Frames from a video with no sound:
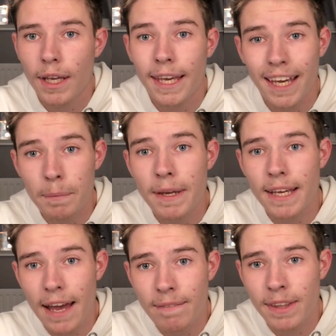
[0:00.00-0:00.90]

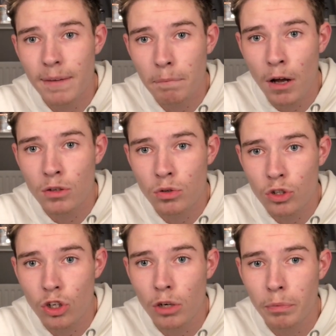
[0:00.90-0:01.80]
Keeping everything
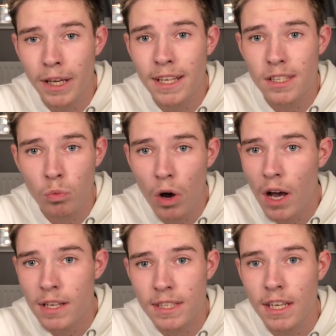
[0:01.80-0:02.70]
bottled up is the
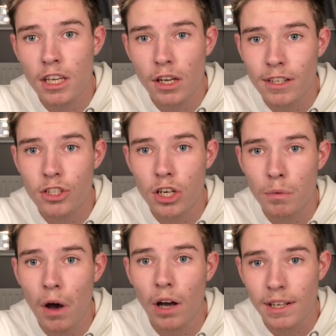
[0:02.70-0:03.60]
worst thing you can
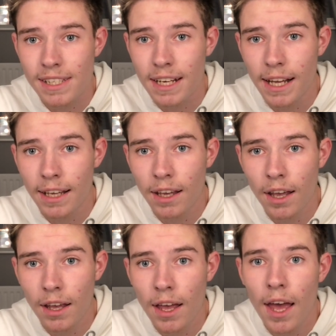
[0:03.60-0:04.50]
do, honestly.
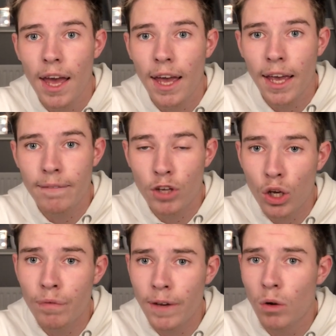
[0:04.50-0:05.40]
If
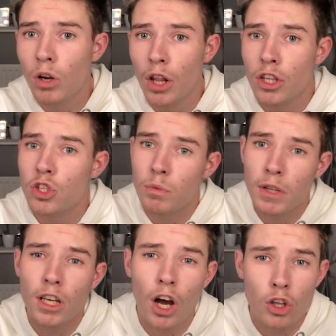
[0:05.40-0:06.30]
you feel like there's
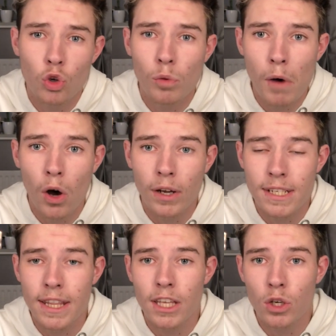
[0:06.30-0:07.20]
something on your
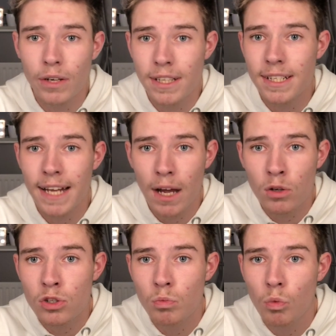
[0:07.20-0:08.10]
mind that you need to
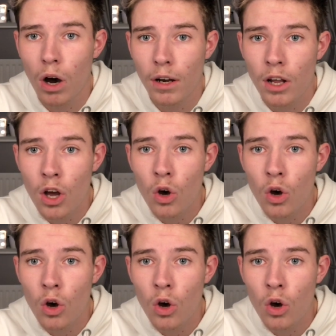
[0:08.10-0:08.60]
tell someone,